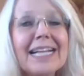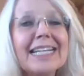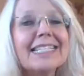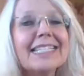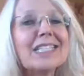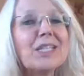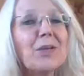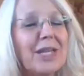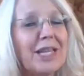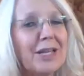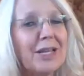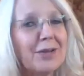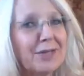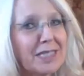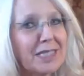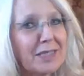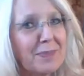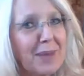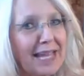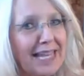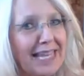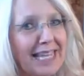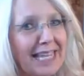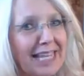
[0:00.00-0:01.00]
So here is
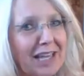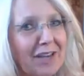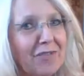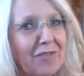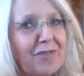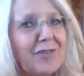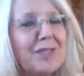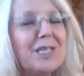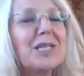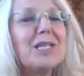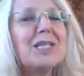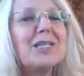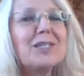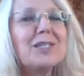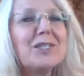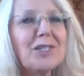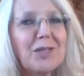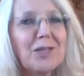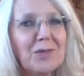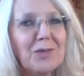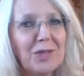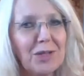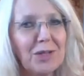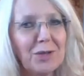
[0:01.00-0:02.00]
my gift
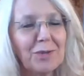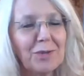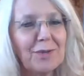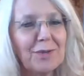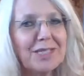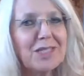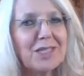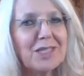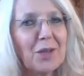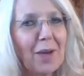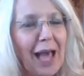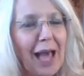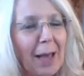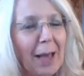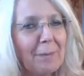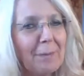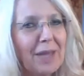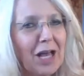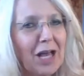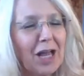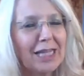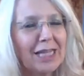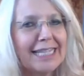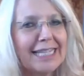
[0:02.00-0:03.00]
to you. So
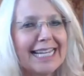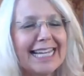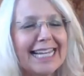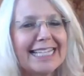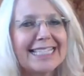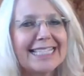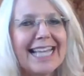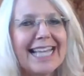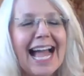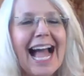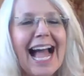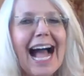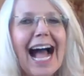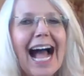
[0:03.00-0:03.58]
happy holidays.